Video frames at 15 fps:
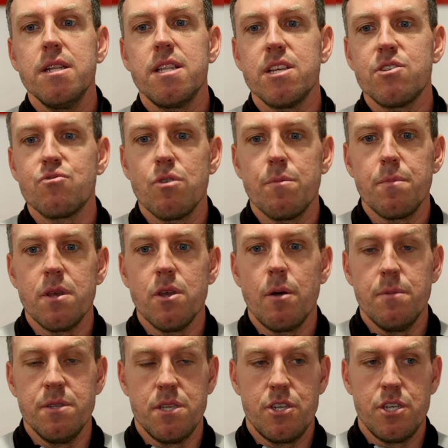disrupt the
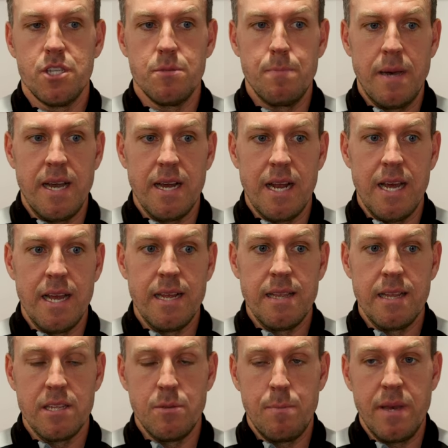opposition's back
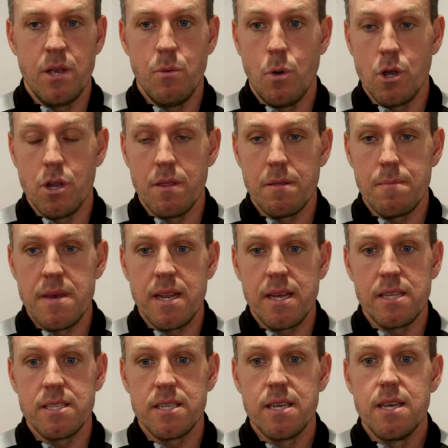line. That's a big one at the
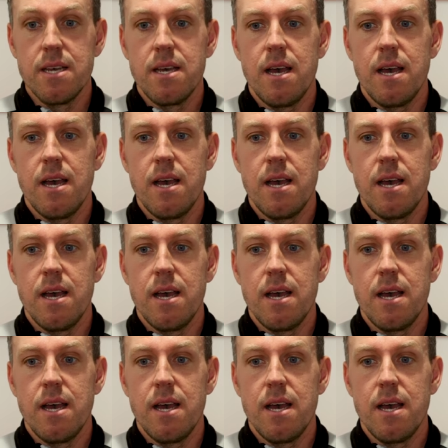minute.